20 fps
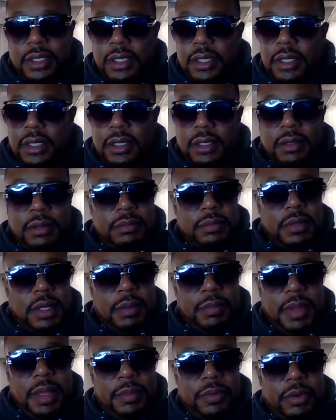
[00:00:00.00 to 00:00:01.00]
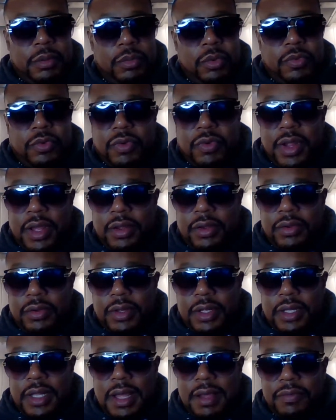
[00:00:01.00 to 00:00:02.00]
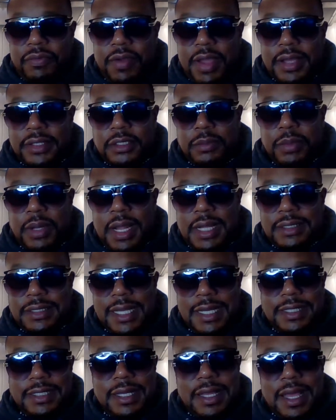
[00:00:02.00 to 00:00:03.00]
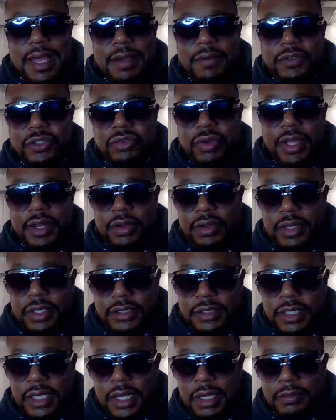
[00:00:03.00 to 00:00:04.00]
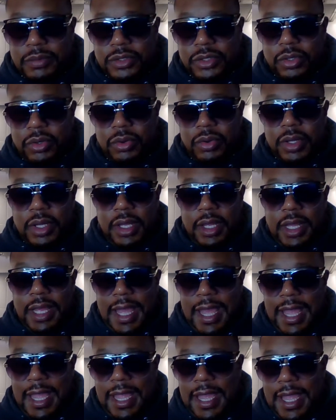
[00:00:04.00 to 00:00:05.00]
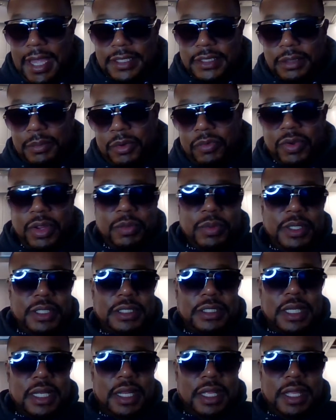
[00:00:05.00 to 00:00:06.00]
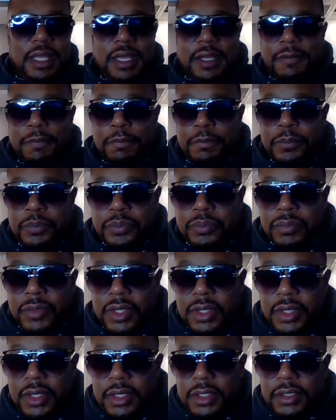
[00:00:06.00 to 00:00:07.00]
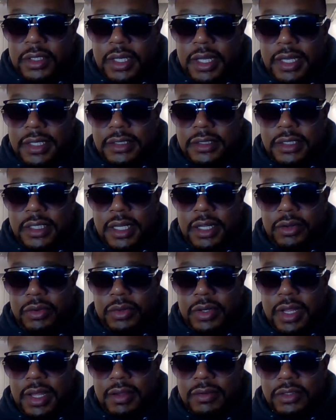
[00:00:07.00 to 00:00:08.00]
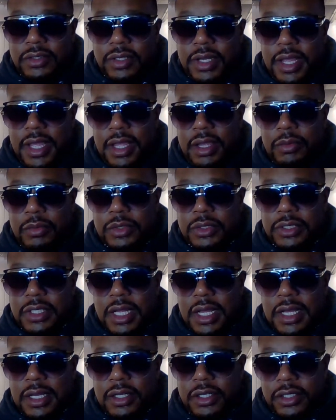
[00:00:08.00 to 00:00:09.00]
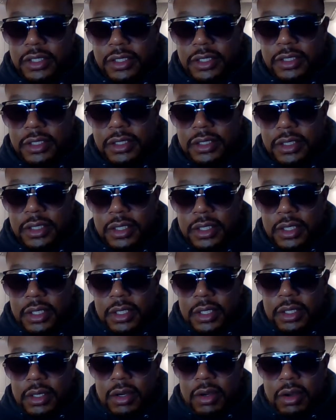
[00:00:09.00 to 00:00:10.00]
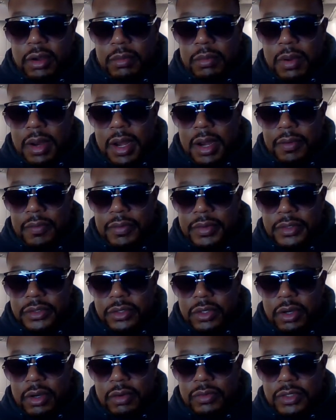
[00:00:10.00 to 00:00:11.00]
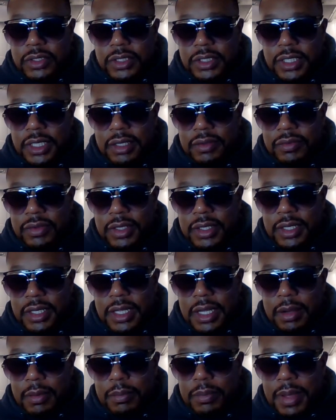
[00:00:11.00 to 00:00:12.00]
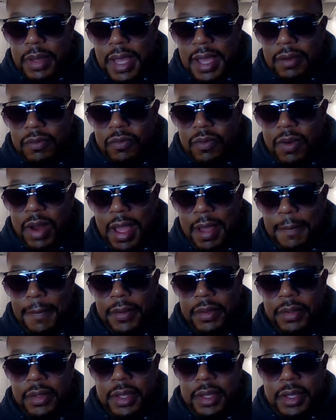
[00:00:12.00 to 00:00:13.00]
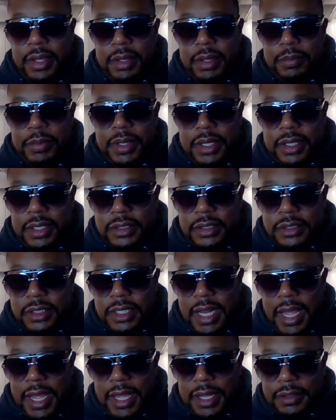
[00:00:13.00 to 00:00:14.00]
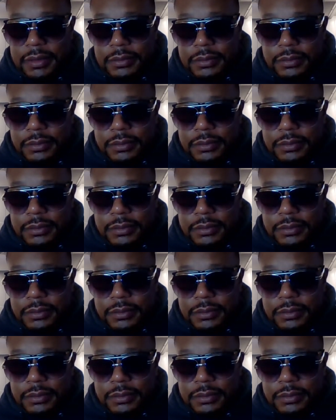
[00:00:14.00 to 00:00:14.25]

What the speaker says: I'm able to move around a lot faster. But I take the F train all the time. So AH, let me read what he said again. The incident on the F train was not good. All migrants are receiving a bad rap because of that.